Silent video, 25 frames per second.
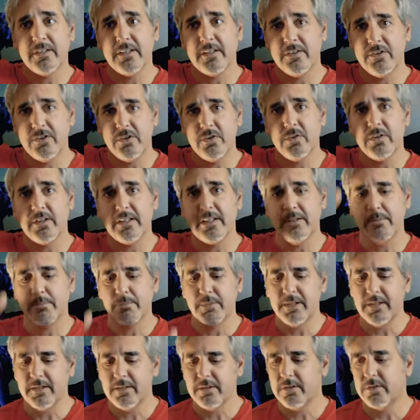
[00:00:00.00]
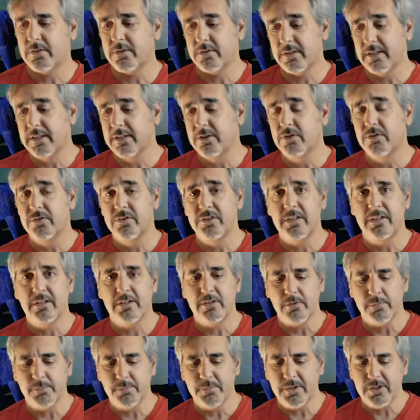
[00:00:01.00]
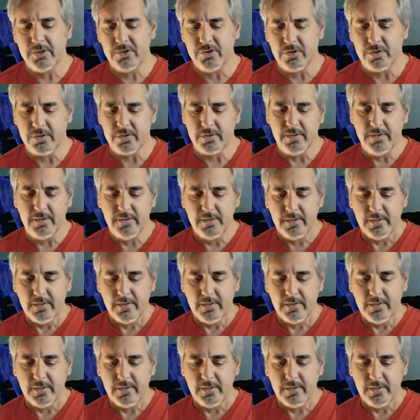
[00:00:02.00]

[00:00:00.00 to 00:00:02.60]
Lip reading: and you light paint, then you take your picture.